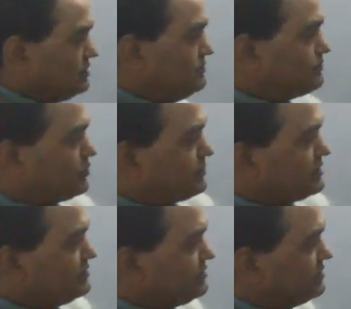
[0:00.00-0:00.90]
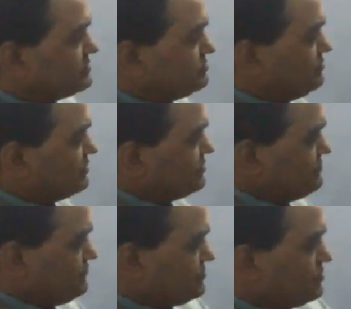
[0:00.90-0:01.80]
improper integrals in this,
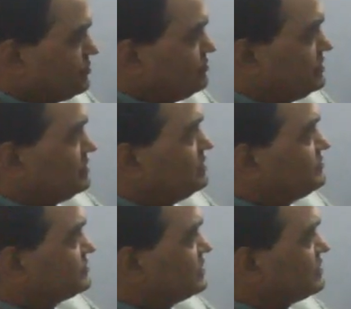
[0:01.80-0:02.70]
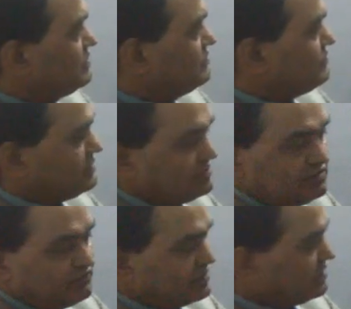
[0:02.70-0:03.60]
when limits are
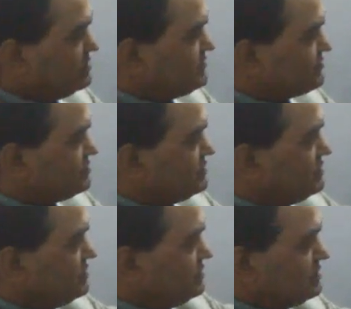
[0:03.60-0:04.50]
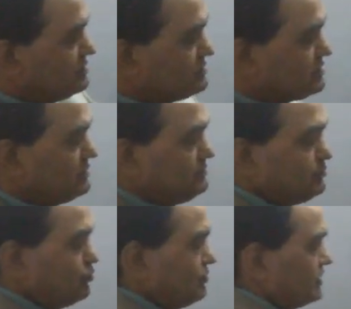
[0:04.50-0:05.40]
infinite limits, then this can be
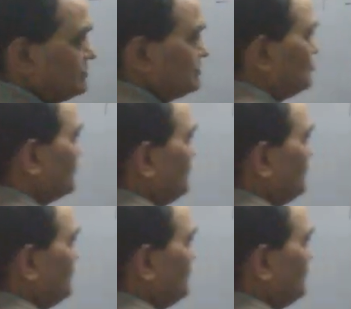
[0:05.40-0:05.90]
in practice. So